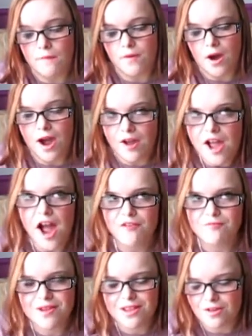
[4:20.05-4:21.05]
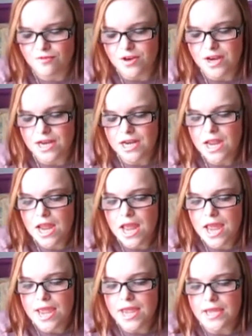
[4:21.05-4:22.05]
but I have been loving,
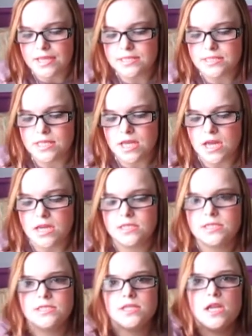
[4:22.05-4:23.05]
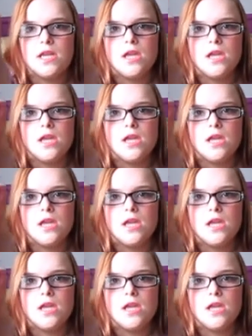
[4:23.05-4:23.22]
is this